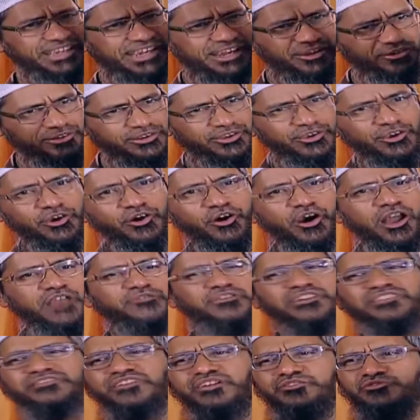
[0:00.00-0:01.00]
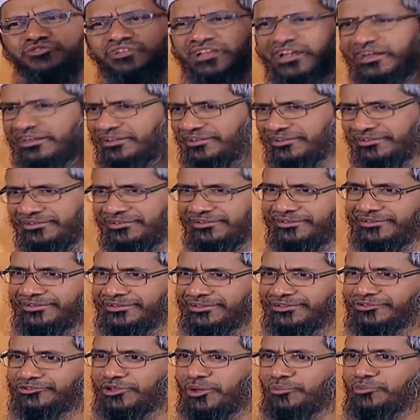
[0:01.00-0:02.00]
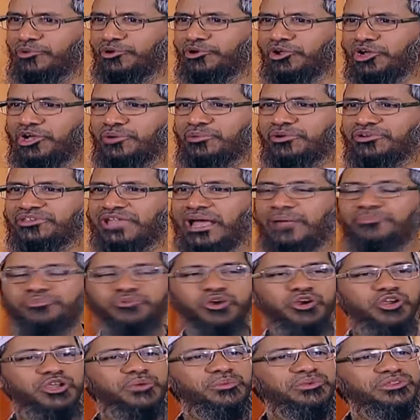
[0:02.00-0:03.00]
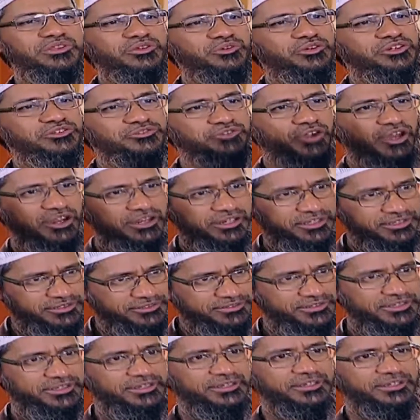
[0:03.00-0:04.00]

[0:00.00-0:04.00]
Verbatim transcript: is allowed. All fatwas you'll get. I'm not talking about that. I'm talking about the good scholars,